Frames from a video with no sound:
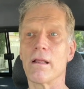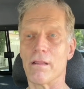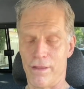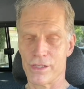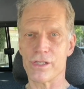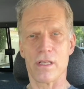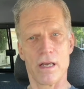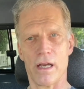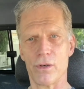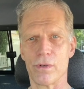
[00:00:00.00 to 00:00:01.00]
This is the
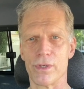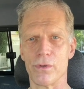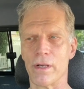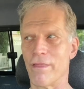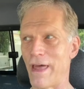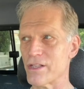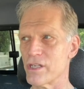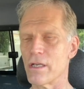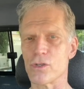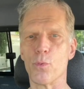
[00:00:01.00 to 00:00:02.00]
guy who will do it. That's
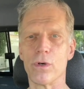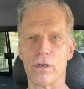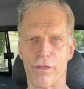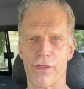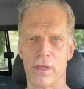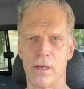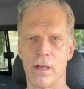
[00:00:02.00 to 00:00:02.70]
his worth.